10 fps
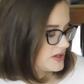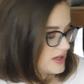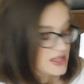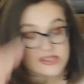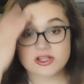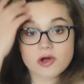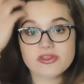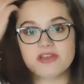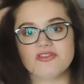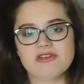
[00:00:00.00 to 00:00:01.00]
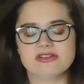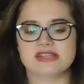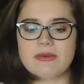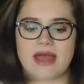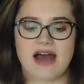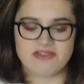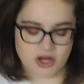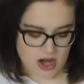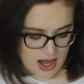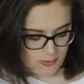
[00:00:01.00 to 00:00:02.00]
next clothing favorites that we have
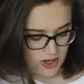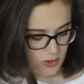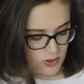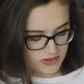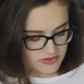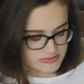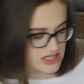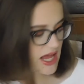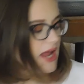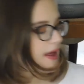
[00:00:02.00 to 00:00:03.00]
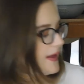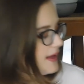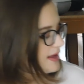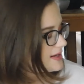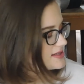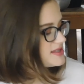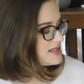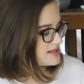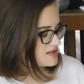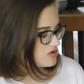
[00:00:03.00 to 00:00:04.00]
here, I'm wearing one of them today. It is
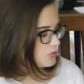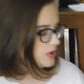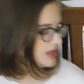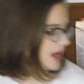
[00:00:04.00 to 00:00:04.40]
these three